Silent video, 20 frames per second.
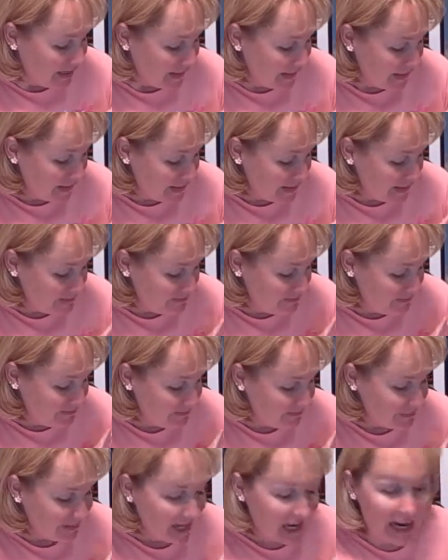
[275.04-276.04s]

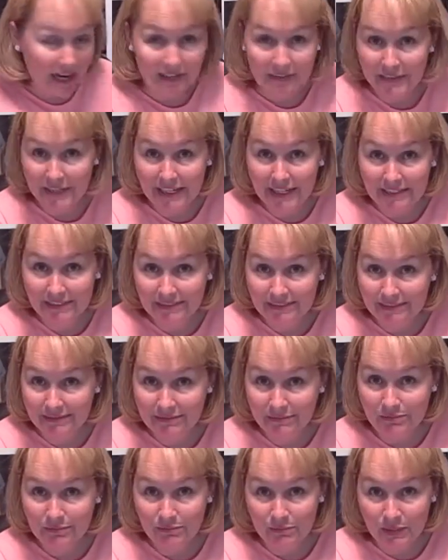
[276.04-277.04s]
I read
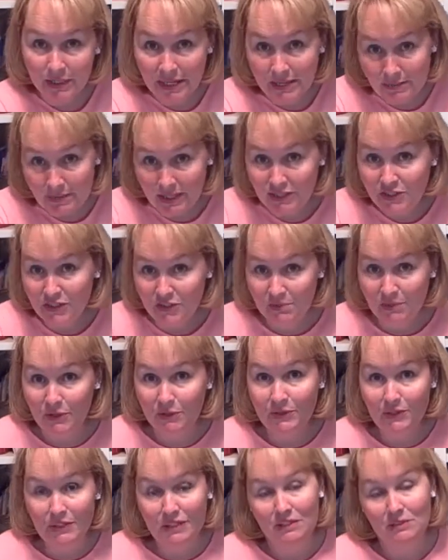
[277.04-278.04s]
pretty much the
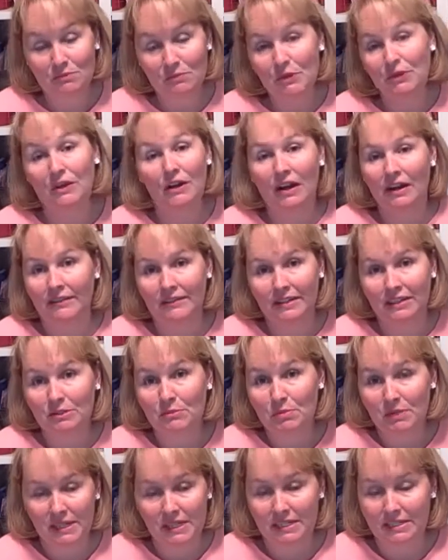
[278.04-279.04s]
bulk of this book on the
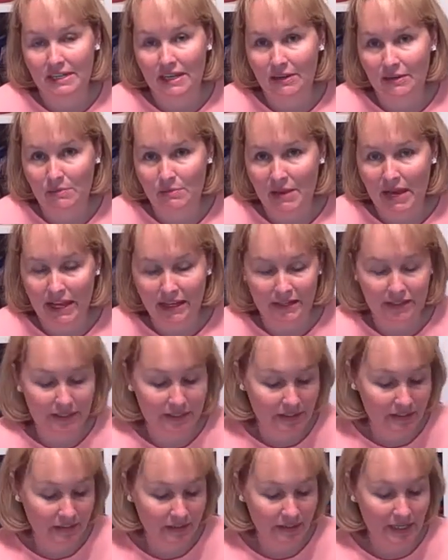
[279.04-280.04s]
airplane down and back,
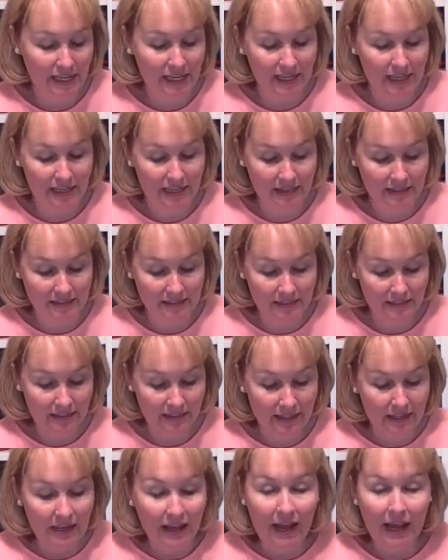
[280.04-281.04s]
and
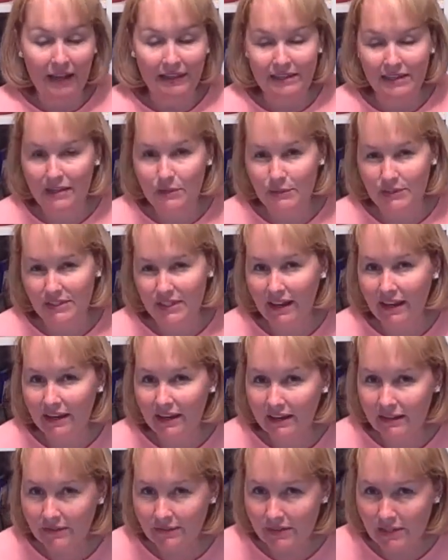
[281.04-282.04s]
I think it was
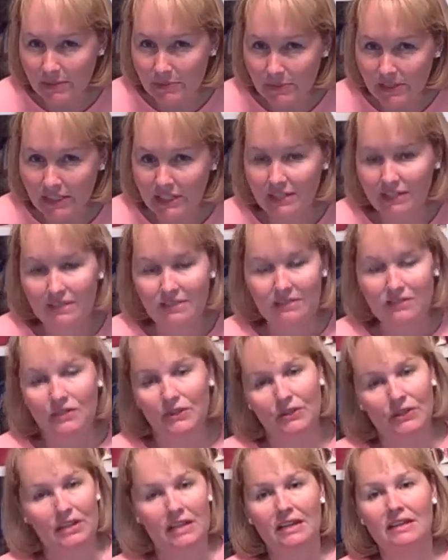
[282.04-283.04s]
every bit as
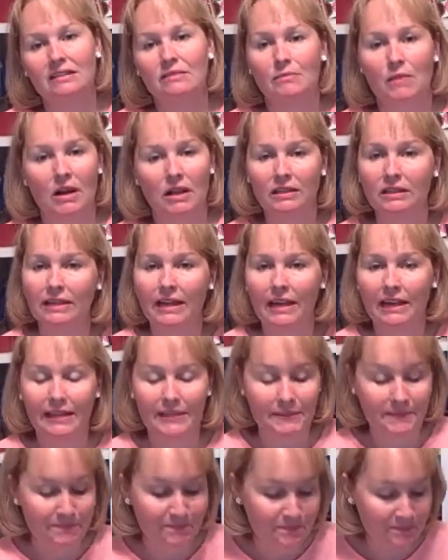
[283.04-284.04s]
good as
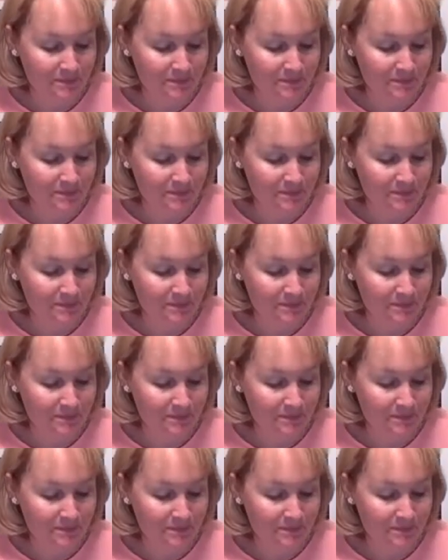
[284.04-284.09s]
Molokai.